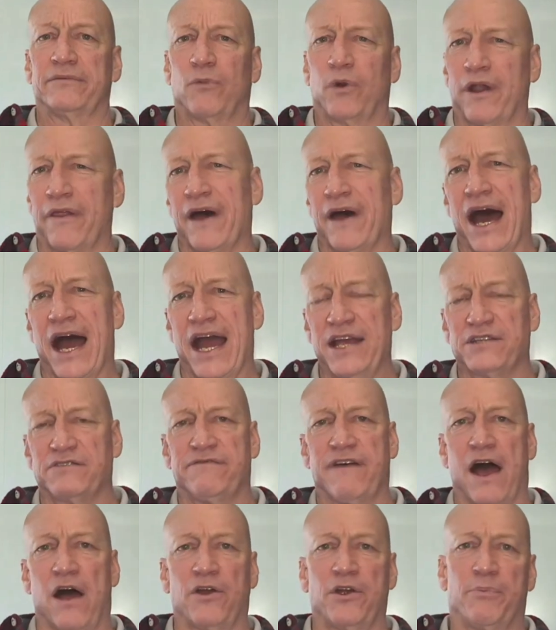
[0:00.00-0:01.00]
of the
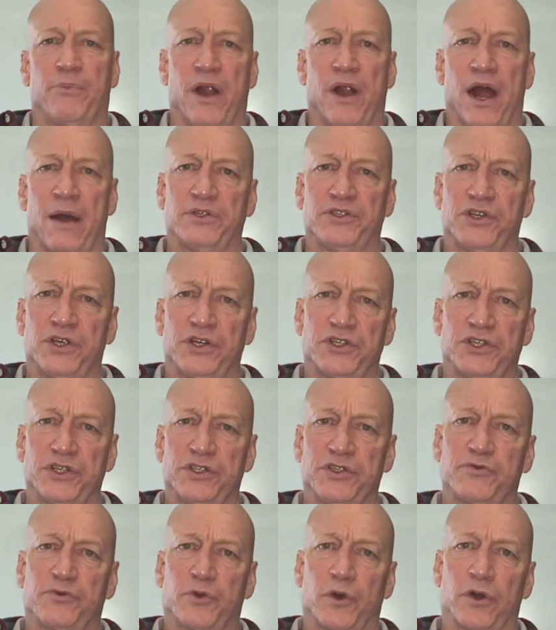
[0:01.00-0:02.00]
highest value
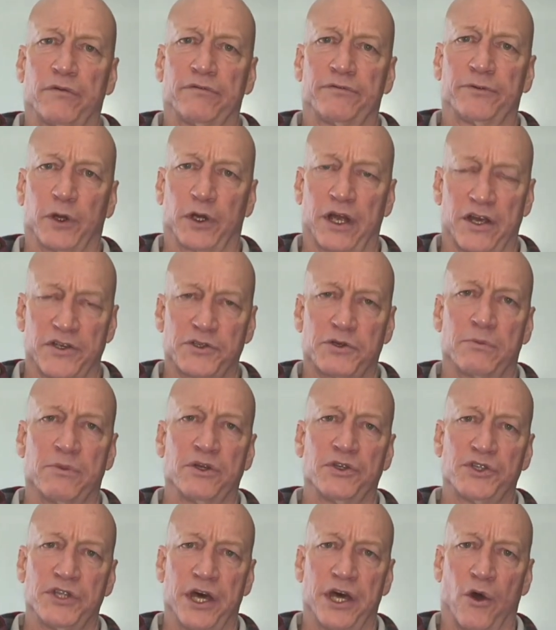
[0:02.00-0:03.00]
propositions for
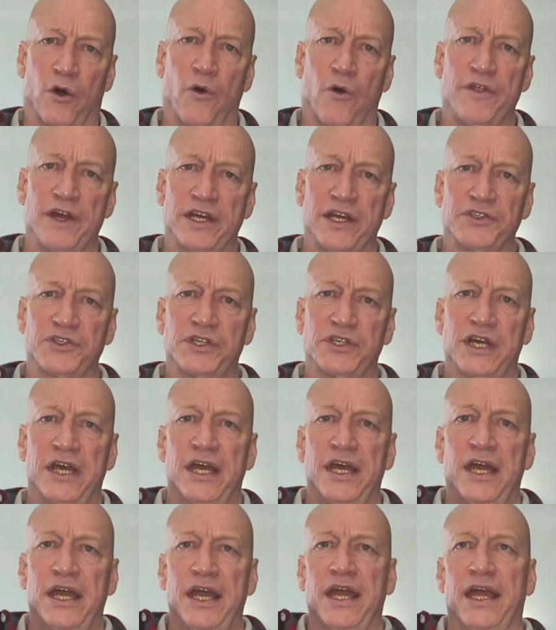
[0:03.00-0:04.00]
customers that own this
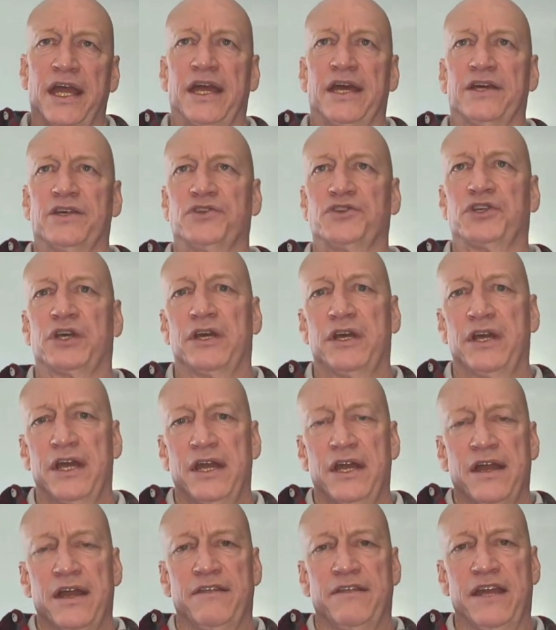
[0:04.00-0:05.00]
is
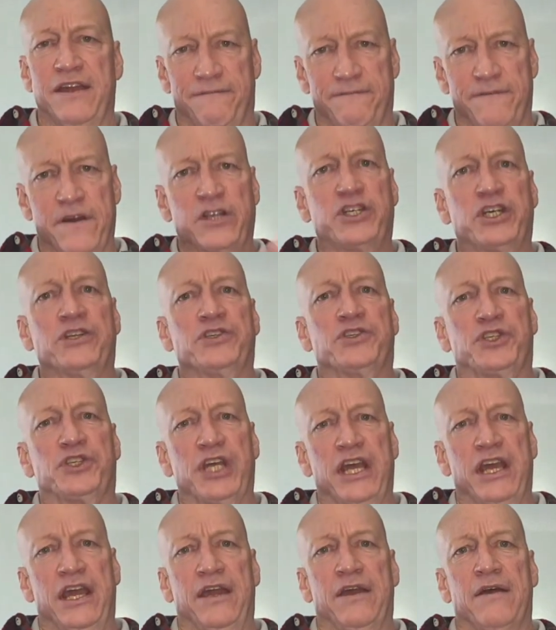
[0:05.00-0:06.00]
the
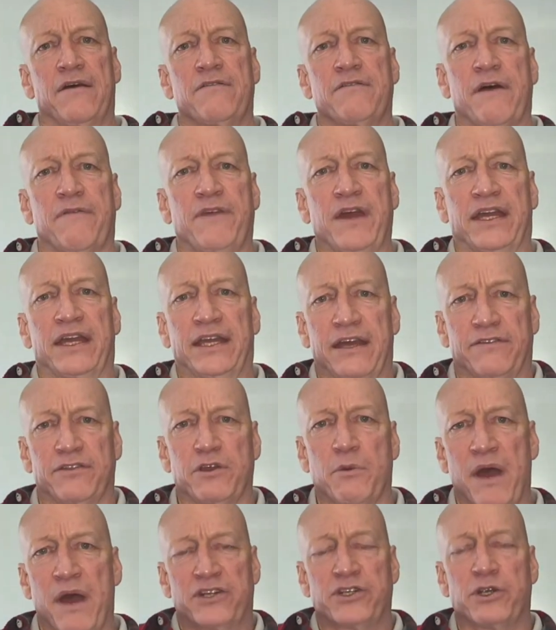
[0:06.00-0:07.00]
efficiency that they can
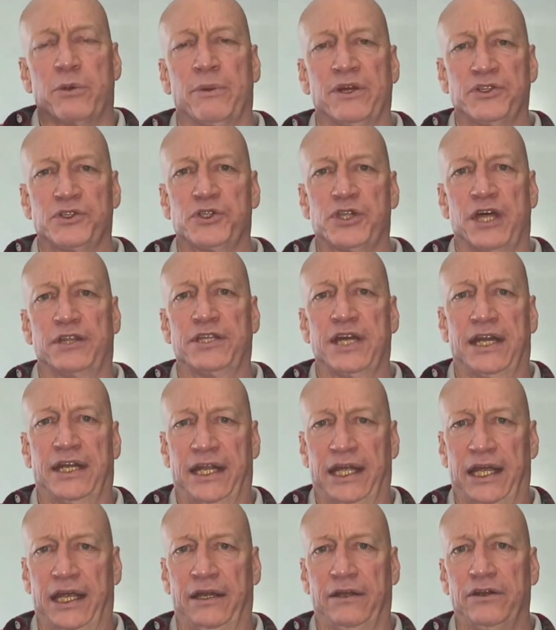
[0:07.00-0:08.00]
get the measurements that they
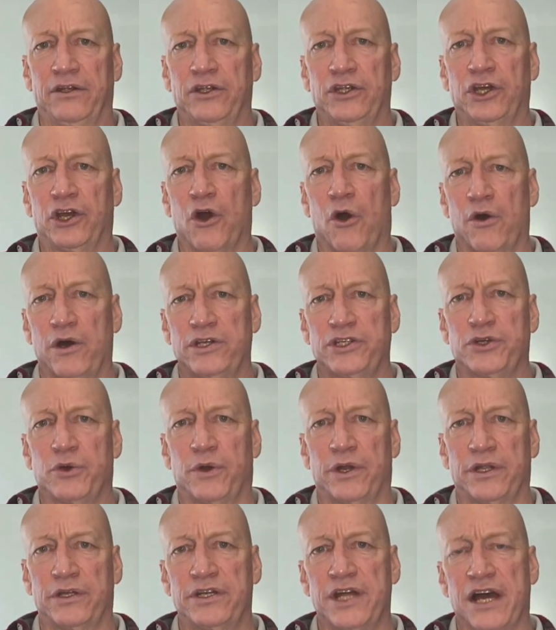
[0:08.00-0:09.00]
need. You go
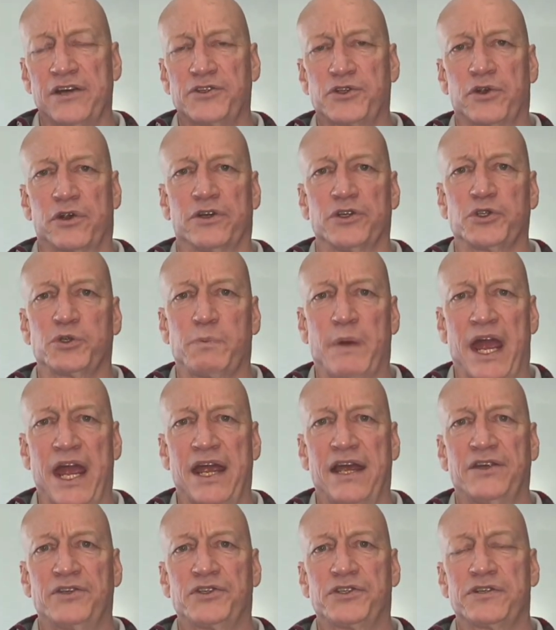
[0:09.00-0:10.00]
into an industrial
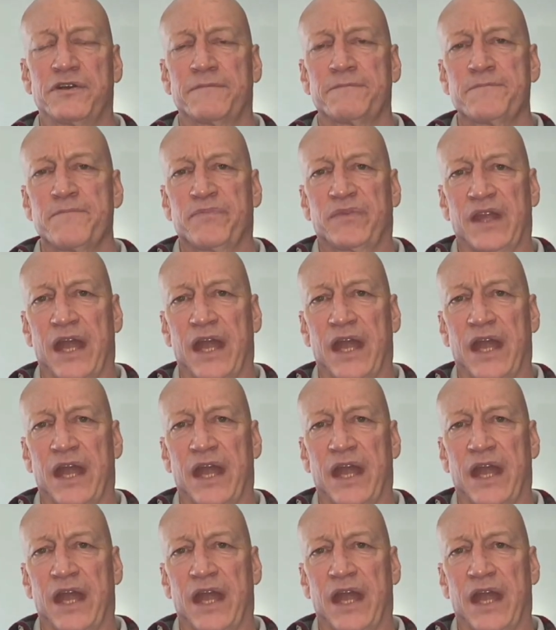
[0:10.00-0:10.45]
space,